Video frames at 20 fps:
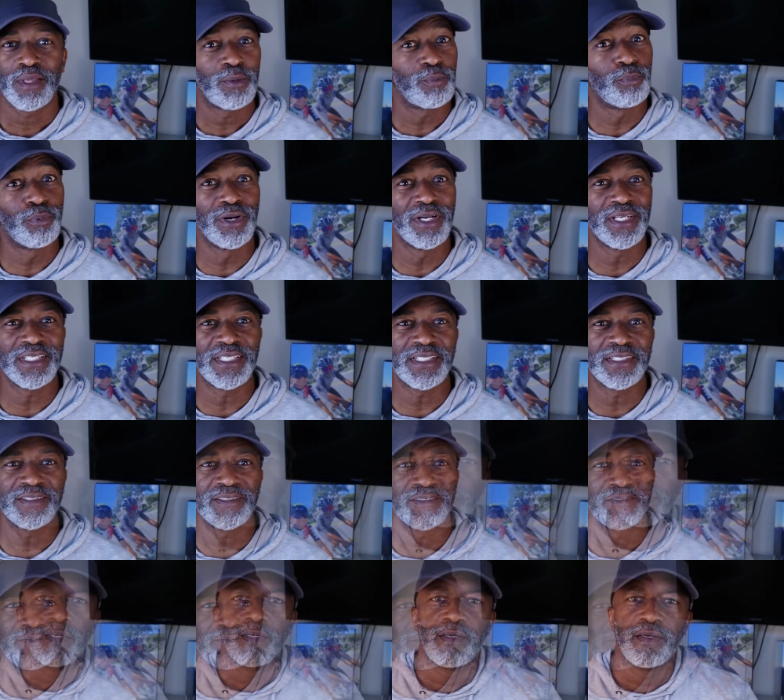Brilliant.
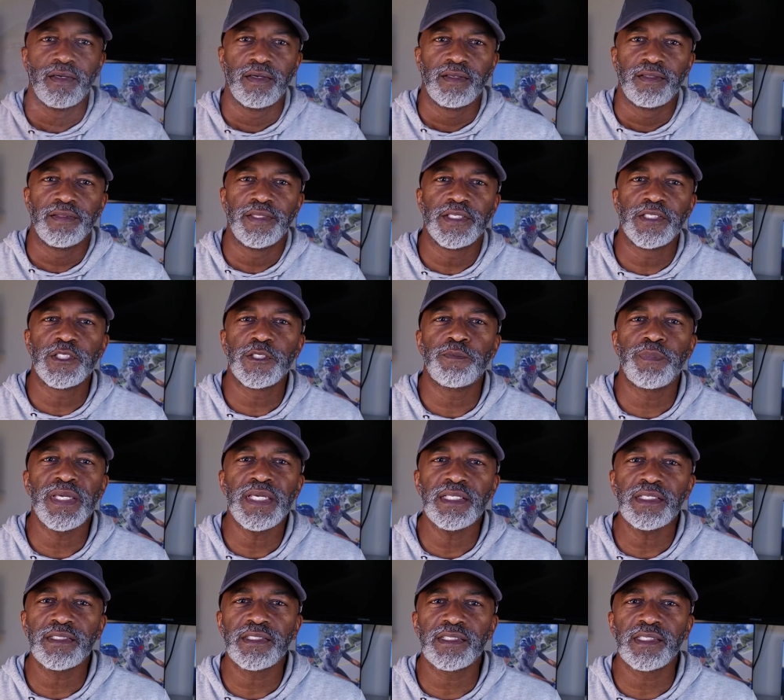The
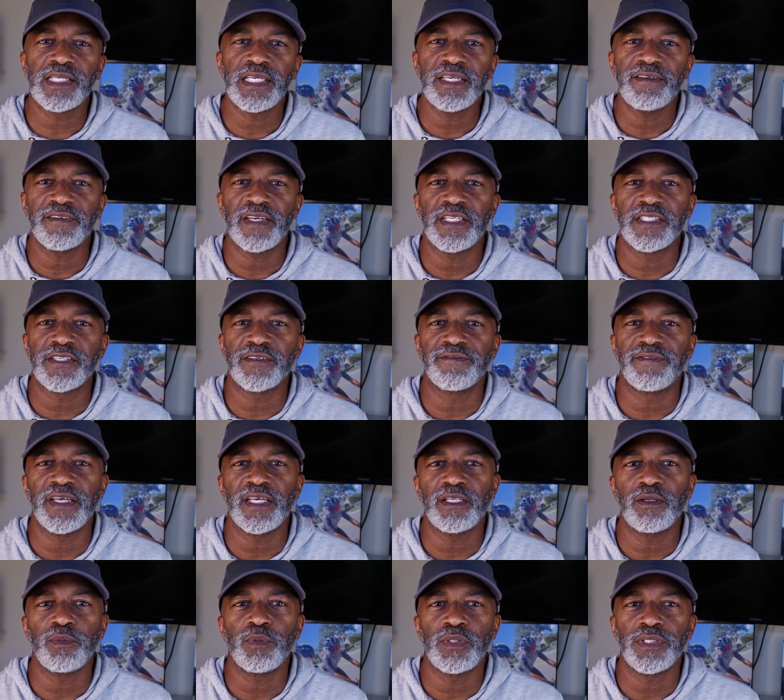SpeedSleev is
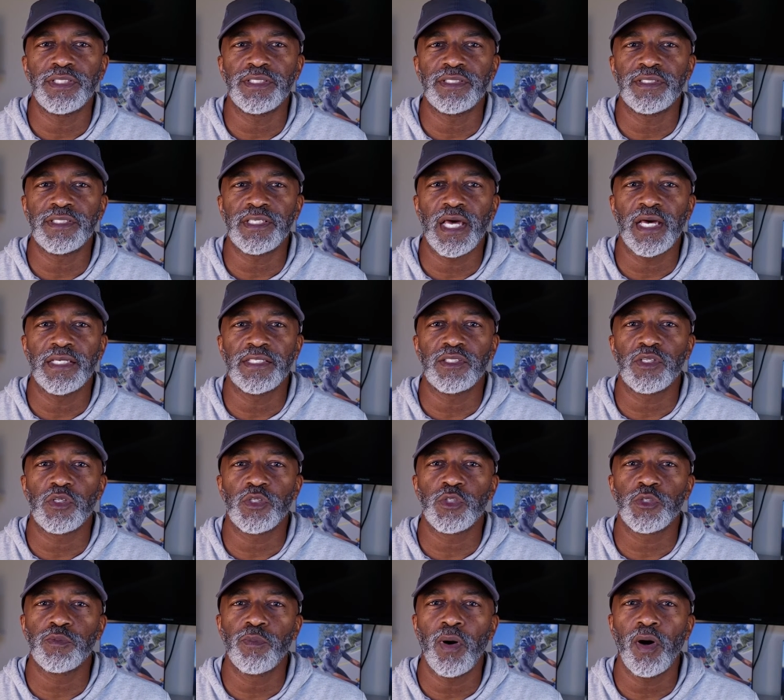available in size
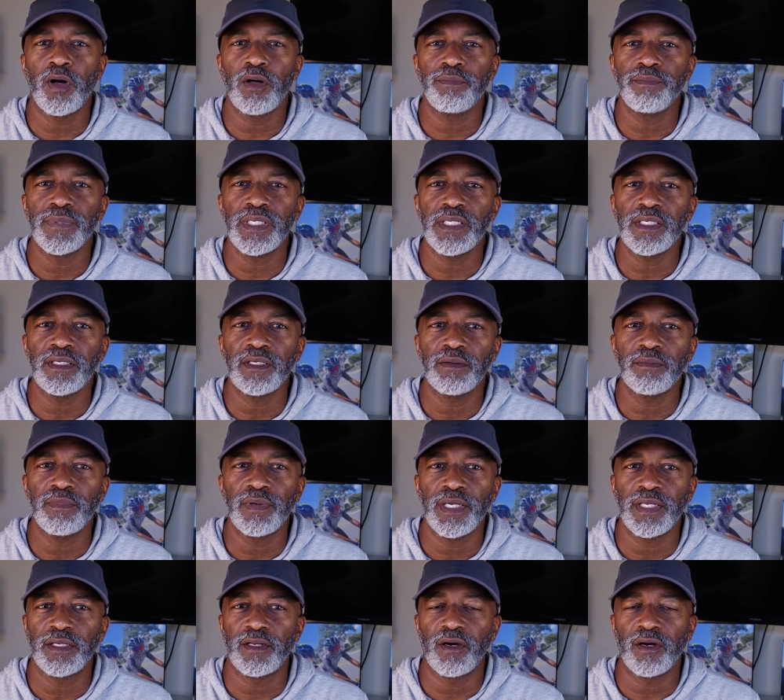small, medium,
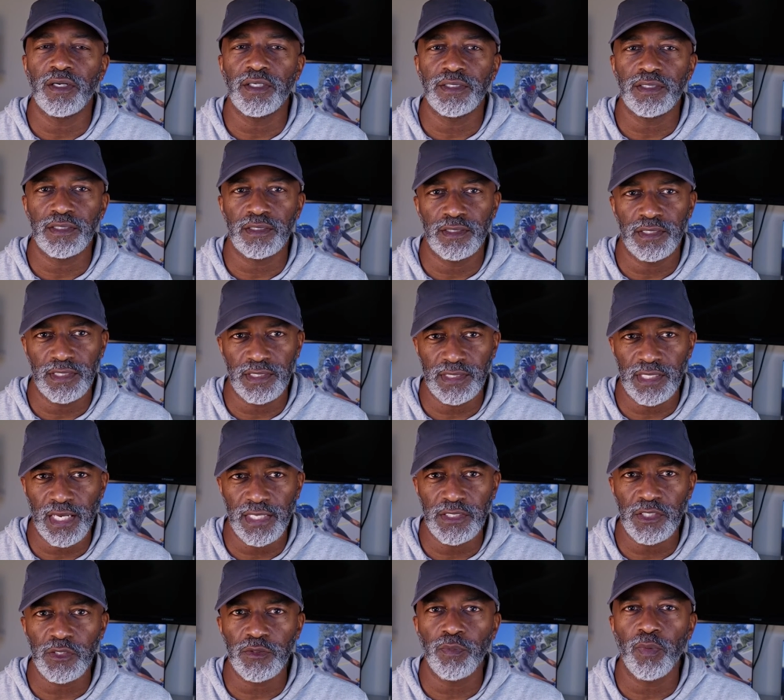and large. The
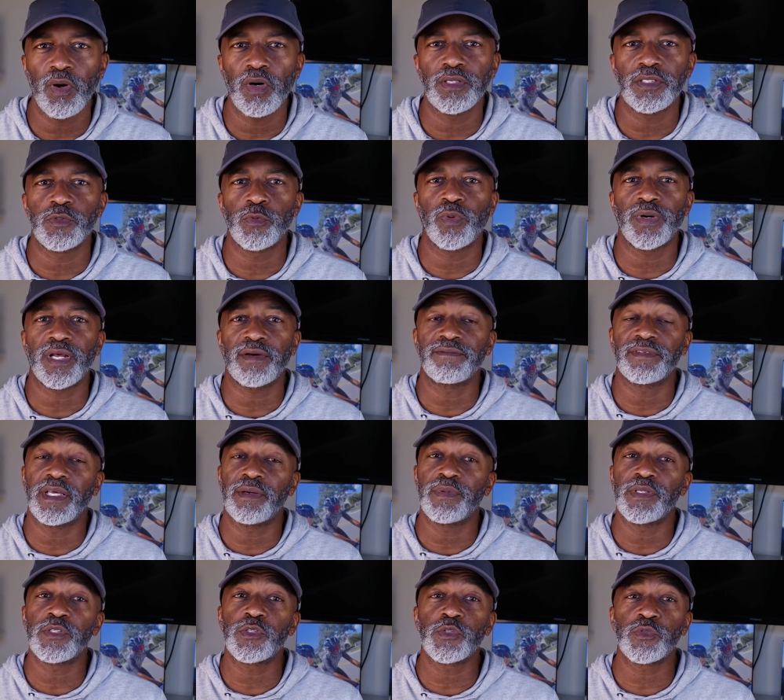size small is what I've
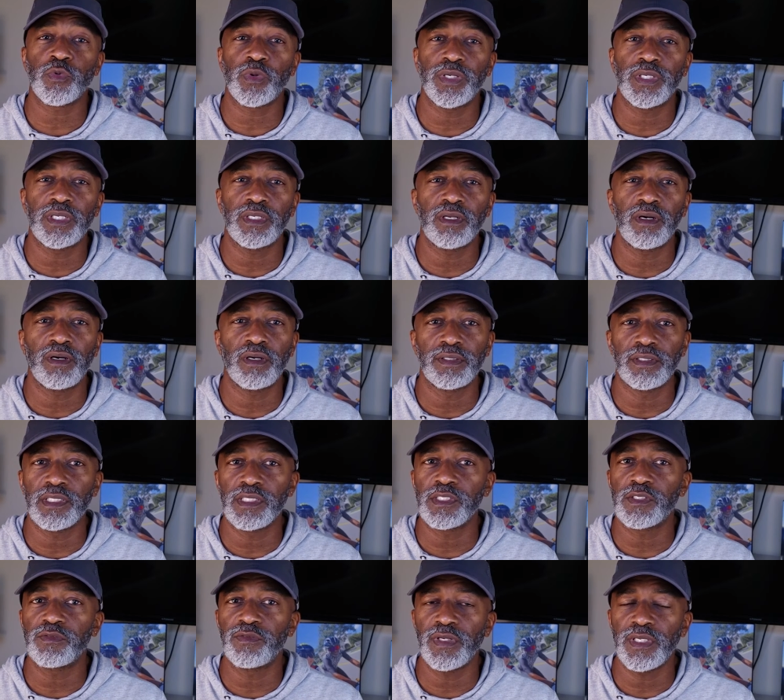demonstrated on
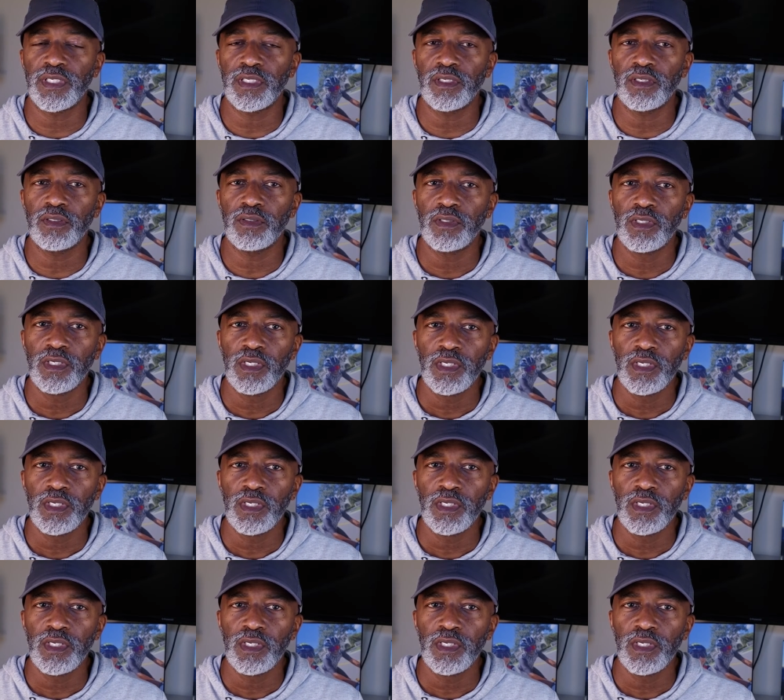this video,